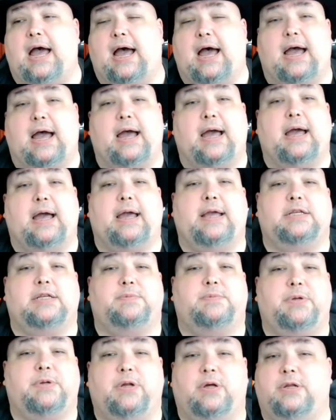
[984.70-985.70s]
I
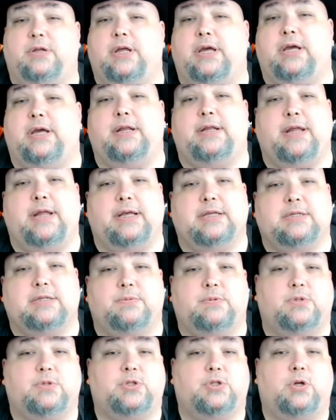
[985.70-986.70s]
spend all day at a desk.
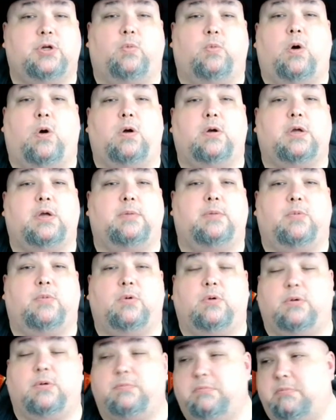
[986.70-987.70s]
I'm going to start walking
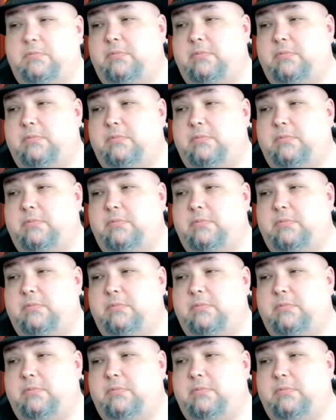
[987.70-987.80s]
more.